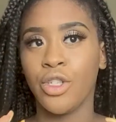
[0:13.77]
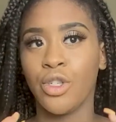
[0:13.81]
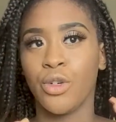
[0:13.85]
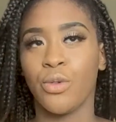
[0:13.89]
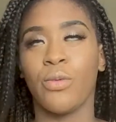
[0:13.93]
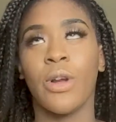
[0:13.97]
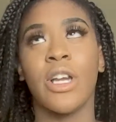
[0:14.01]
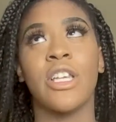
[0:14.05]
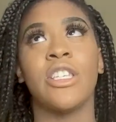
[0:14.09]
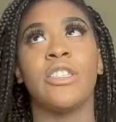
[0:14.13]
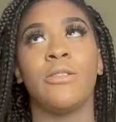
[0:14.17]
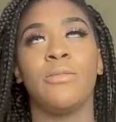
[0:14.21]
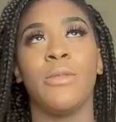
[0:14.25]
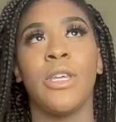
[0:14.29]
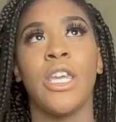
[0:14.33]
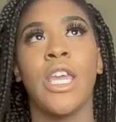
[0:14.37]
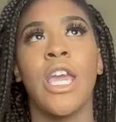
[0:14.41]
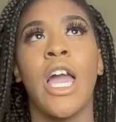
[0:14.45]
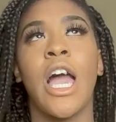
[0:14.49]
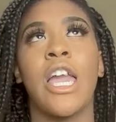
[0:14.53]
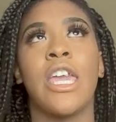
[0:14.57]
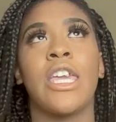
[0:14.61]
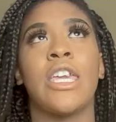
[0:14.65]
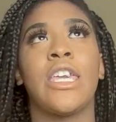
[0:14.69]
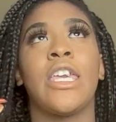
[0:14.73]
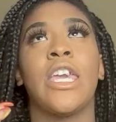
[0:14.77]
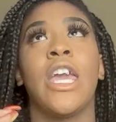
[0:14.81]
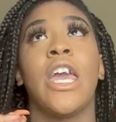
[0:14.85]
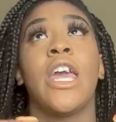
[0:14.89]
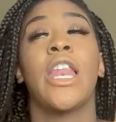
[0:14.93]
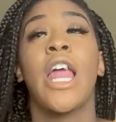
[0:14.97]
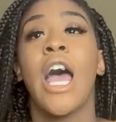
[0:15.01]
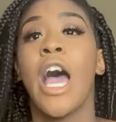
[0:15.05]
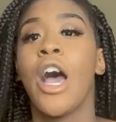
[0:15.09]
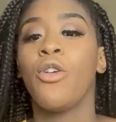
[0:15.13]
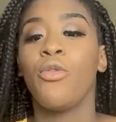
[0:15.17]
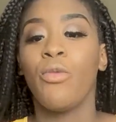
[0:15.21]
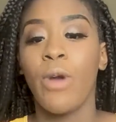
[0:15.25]
Trust me, I
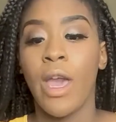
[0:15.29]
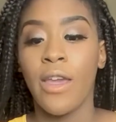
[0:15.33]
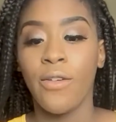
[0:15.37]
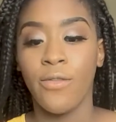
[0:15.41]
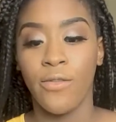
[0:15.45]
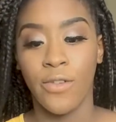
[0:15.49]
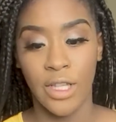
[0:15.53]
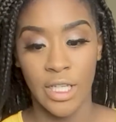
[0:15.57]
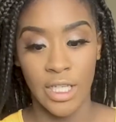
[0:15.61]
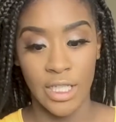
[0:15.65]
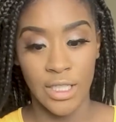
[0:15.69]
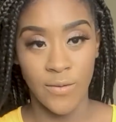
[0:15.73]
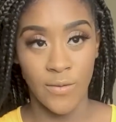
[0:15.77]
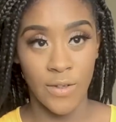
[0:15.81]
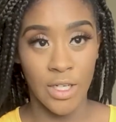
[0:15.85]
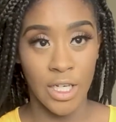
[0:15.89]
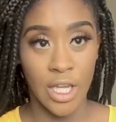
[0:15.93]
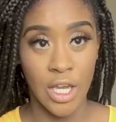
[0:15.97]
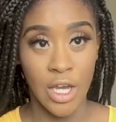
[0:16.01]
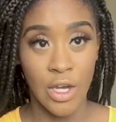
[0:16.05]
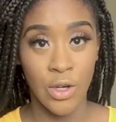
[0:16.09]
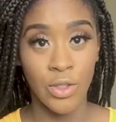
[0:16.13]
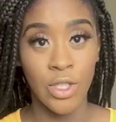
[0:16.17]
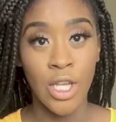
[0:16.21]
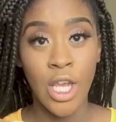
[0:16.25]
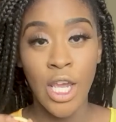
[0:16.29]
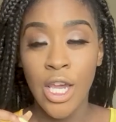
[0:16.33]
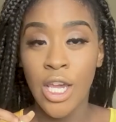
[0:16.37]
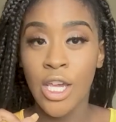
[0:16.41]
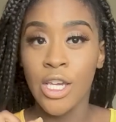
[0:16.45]
cannot wait for these videos.